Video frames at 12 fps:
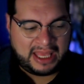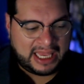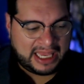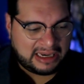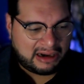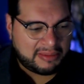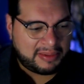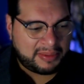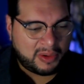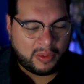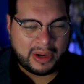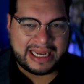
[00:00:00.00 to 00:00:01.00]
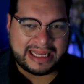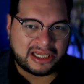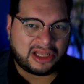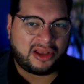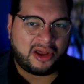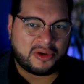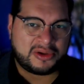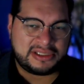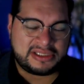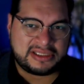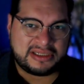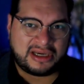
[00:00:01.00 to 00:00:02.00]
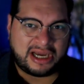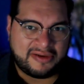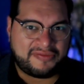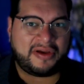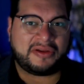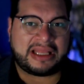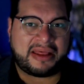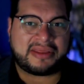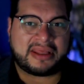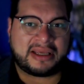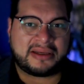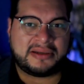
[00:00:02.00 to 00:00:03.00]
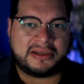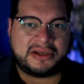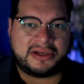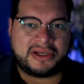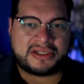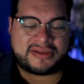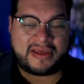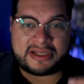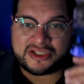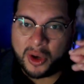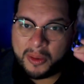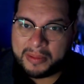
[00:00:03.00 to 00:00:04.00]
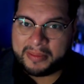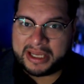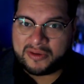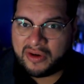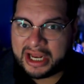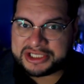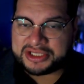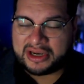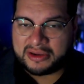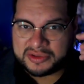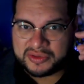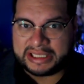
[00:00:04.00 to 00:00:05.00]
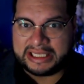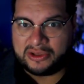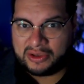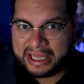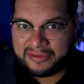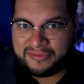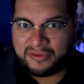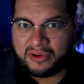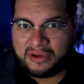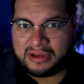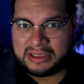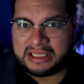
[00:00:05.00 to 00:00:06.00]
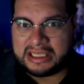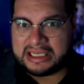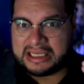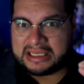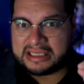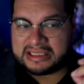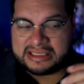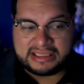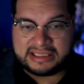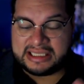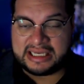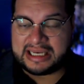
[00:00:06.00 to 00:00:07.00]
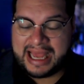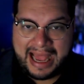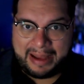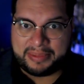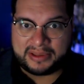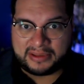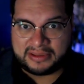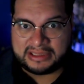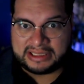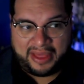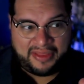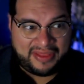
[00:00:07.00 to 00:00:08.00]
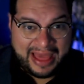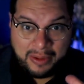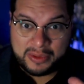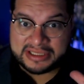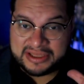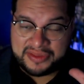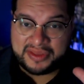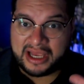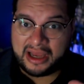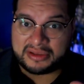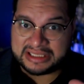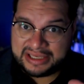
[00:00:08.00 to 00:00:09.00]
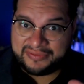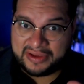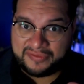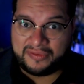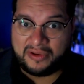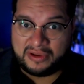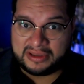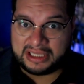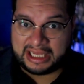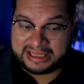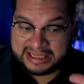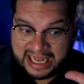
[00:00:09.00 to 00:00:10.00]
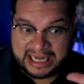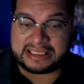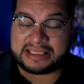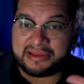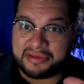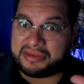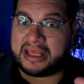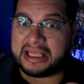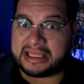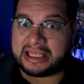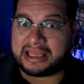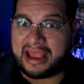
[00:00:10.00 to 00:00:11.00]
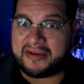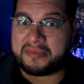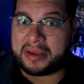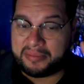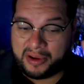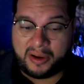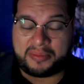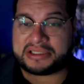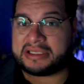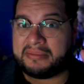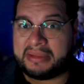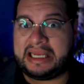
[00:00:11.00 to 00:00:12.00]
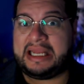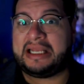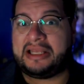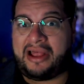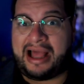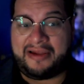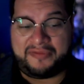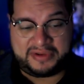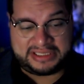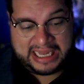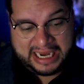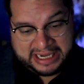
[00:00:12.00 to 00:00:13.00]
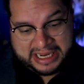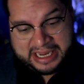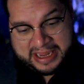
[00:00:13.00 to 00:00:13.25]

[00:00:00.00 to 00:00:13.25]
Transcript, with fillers: And I remember when it closed, I felt nothing. So that dopamine rush that I was really looking for, didn't happen. Now that was the thing I was living for. Like that's the thing that gave me purpose and meaning in life was that